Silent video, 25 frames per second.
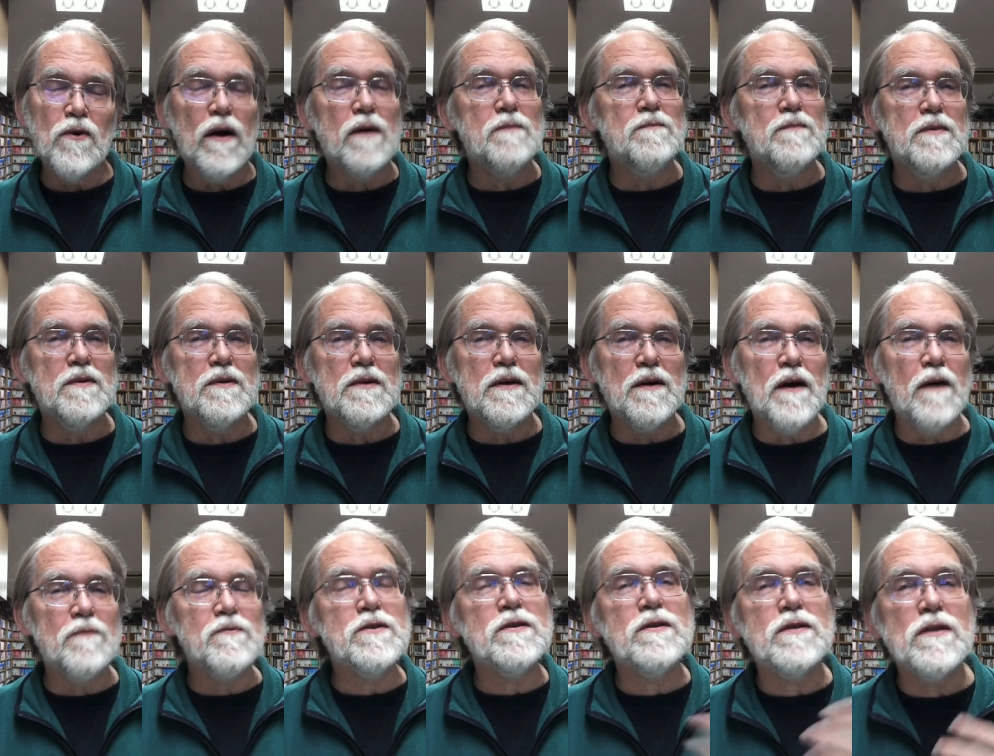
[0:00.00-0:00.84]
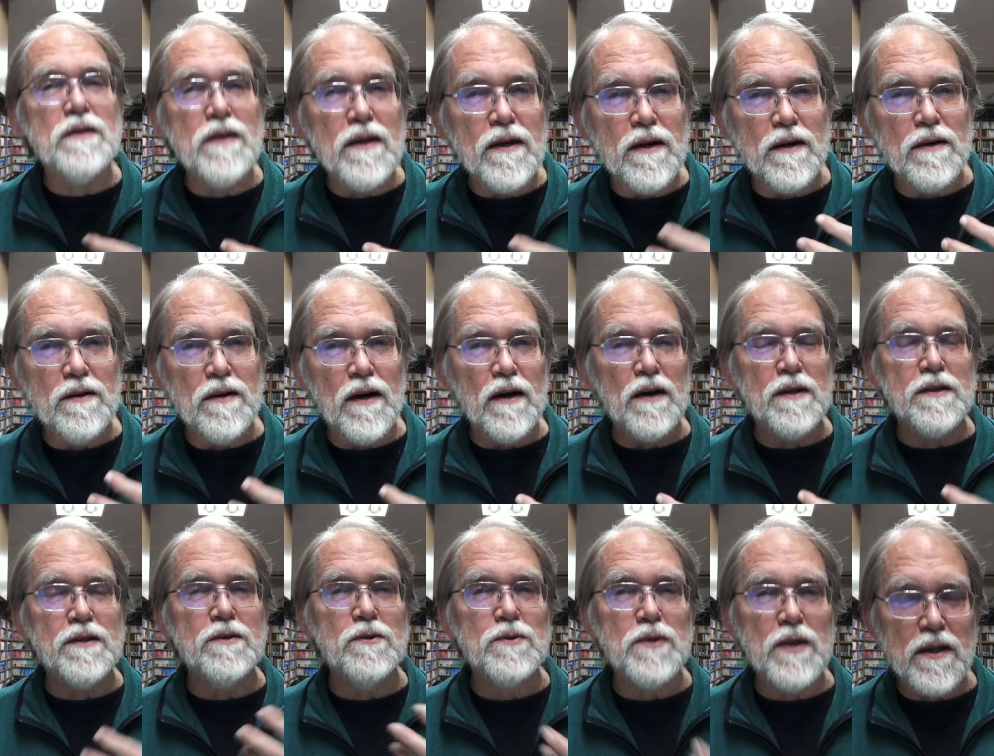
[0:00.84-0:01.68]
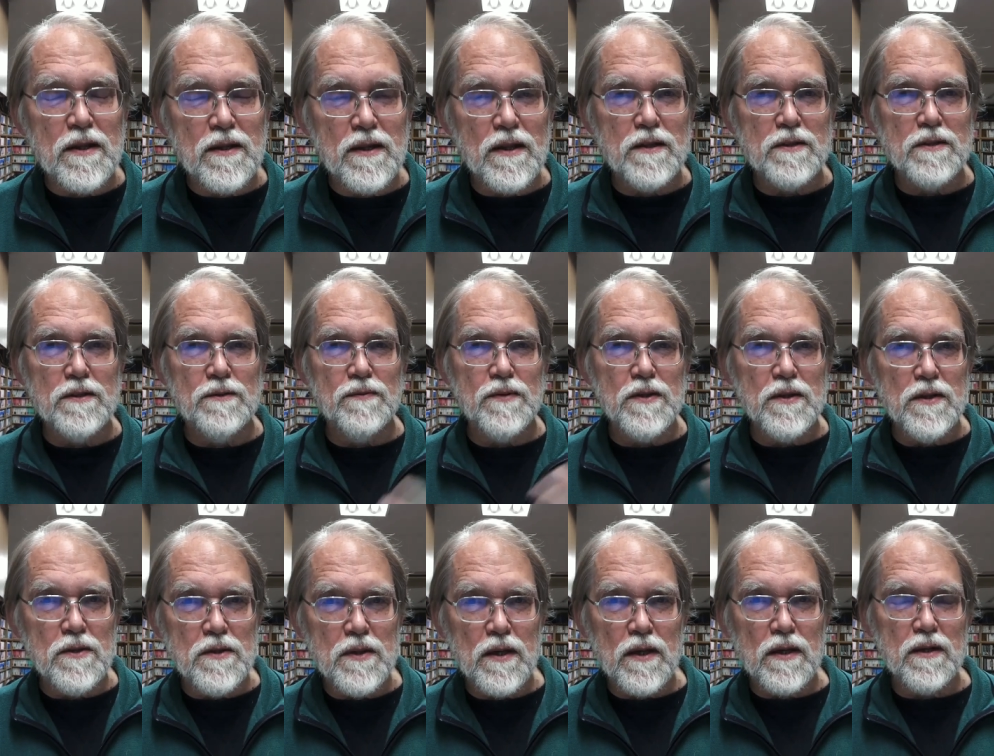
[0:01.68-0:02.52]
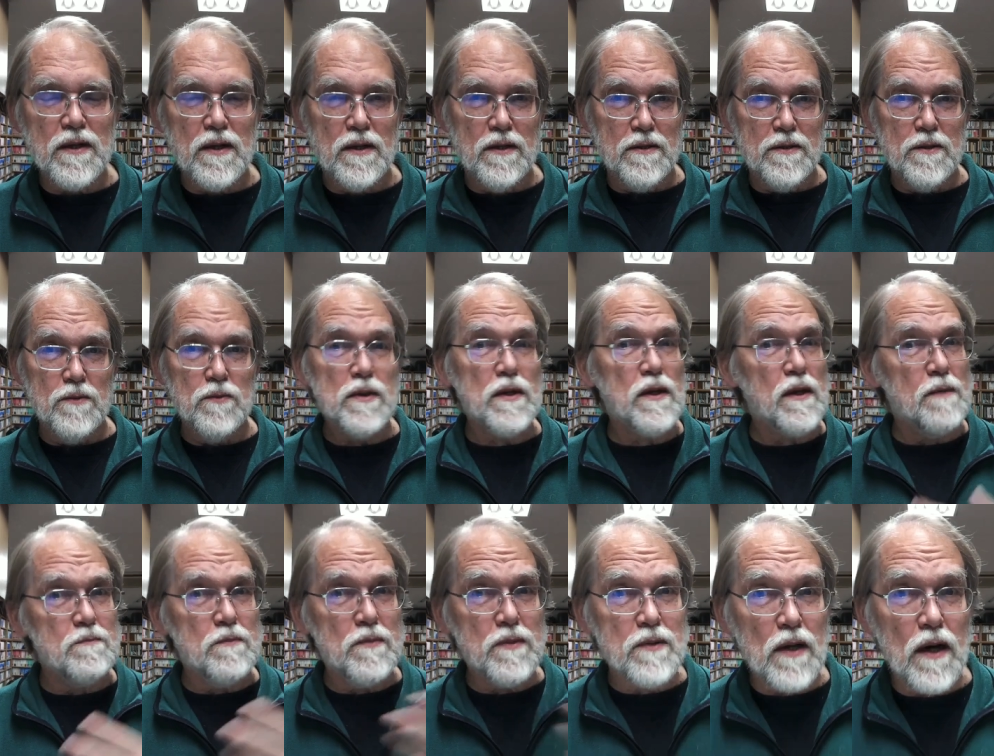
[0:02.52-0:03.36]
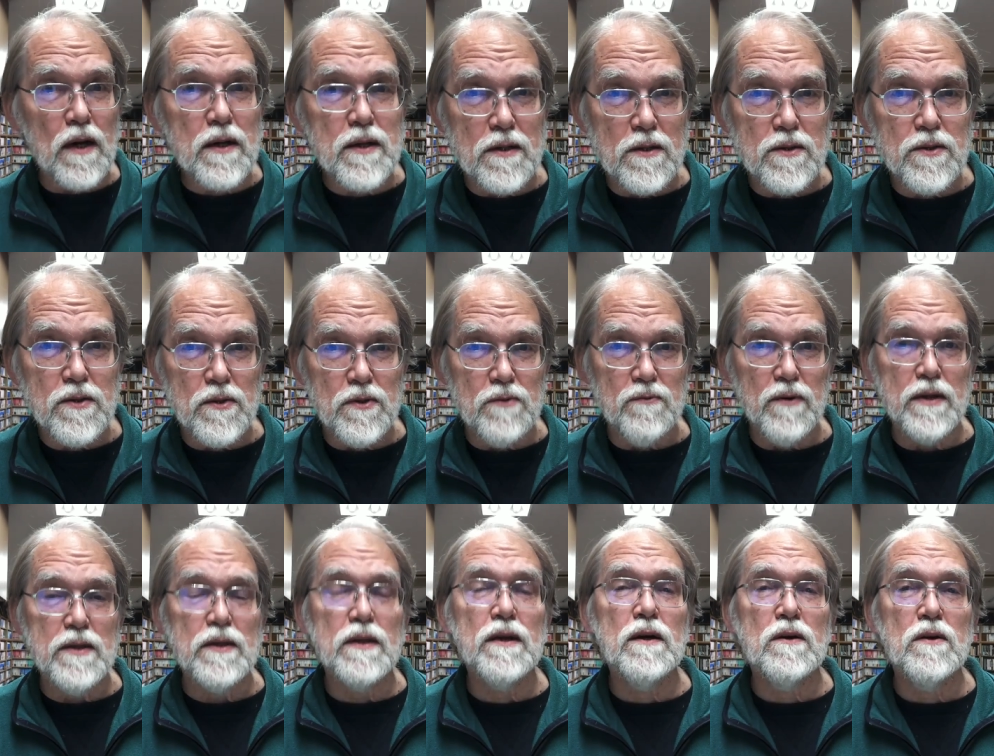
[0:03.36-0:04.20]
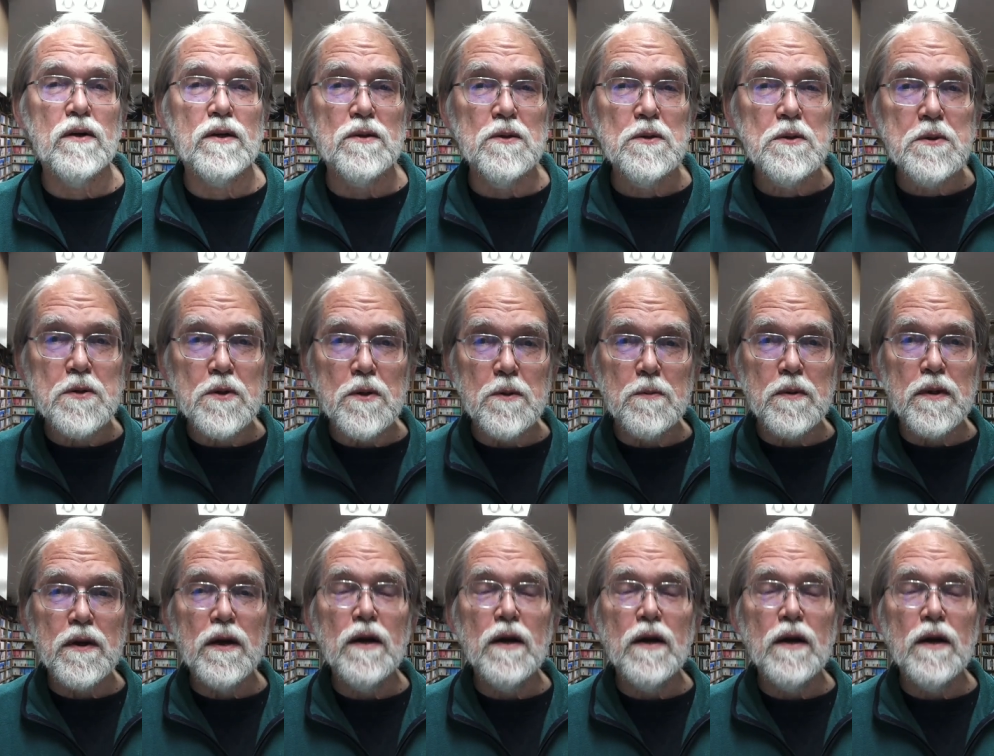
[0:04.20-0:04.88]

I'm, obviously now audio technology, video technology, what I'm talking to you right now on YouTube